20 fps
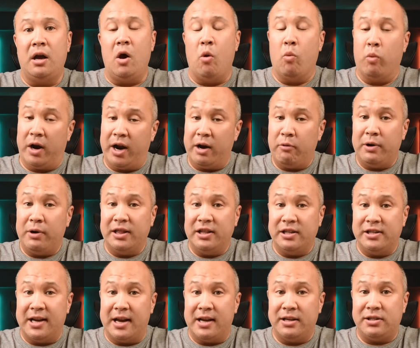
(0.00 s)
When I ran the
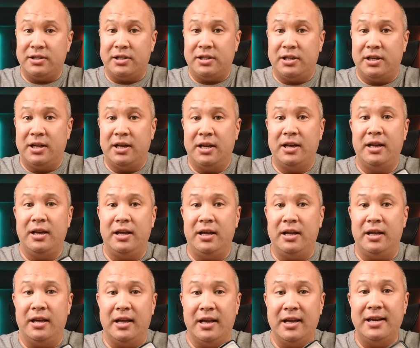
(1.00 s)
test,
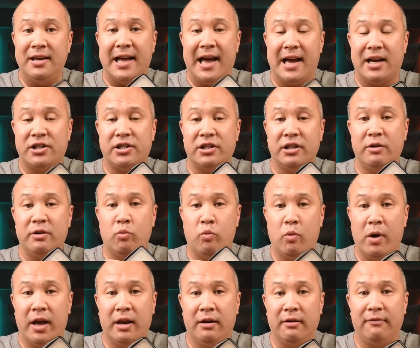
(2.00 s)
it actually
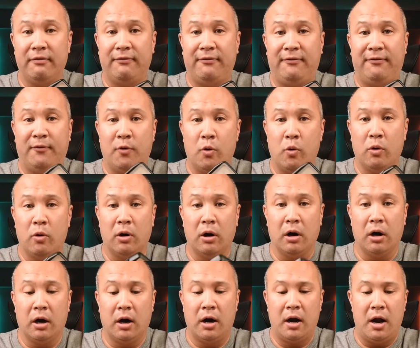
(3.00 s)
went
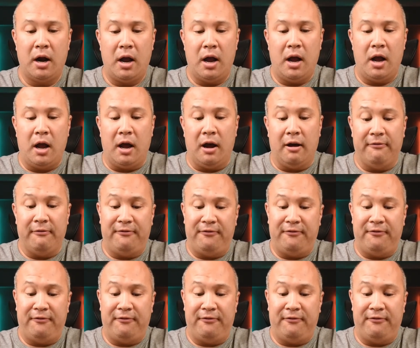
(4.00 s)
for a